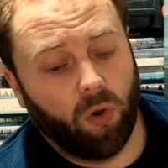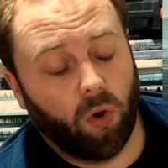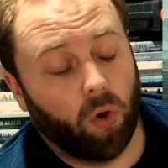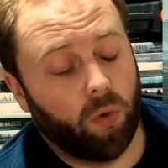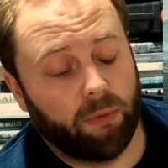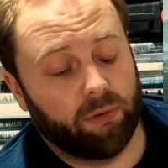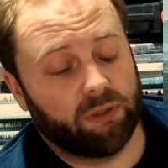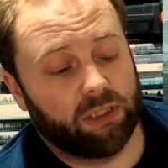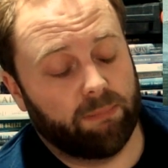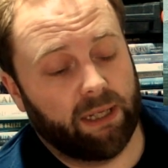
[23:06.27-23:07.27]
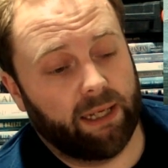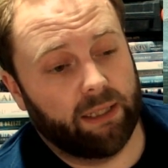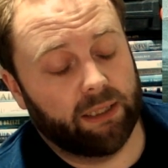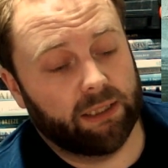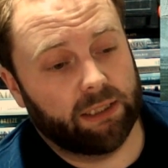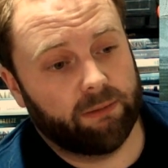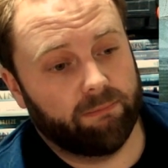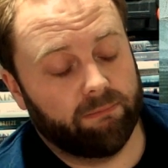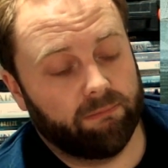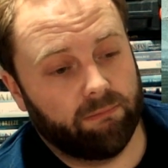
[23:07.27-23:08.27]
almost as bad as
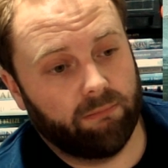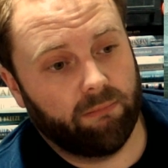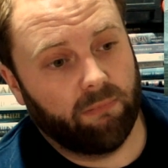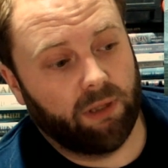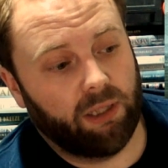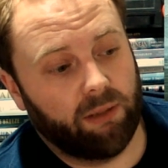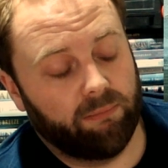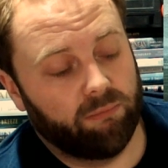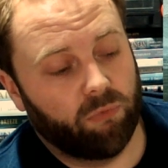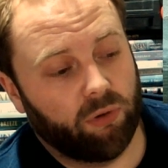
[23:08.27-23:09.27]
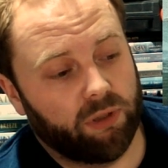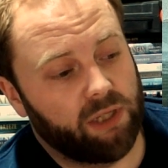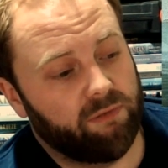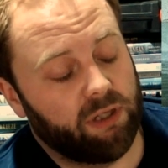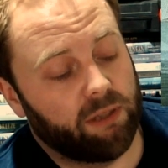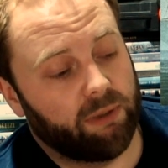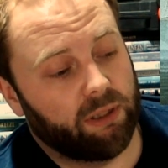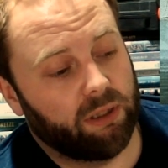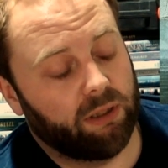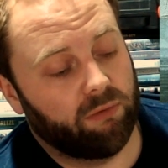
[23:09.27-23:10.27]
the Royal Navy command,